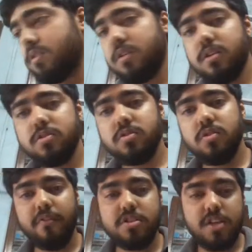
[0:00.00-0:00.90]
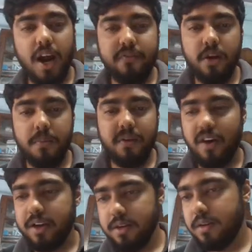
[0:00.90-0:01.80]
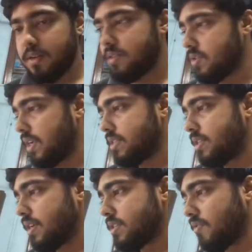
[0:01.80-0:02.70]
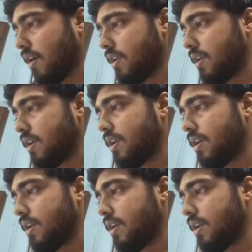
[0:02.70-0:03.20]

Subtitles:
so you have to start from a 1. So let's say there is a 1